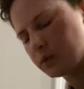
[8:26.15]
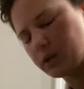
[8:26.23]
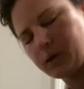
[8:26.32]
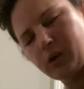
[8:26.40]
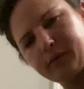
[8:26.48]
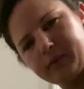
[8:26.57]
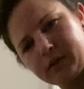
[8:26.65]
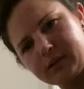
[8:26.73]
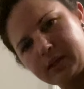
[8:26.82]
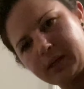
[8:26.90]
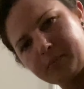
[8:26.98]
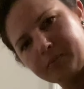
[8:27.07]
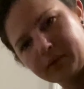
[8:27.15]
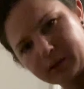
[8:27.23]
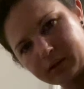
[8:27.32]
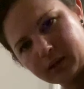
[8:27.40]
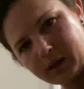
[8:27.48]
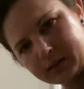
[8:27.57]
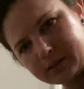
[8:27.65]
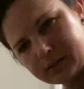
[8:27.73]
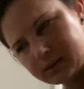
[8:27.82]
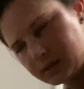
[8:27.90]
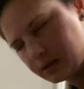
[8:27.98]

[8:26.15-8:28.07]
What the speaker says: to note if there's any blood clots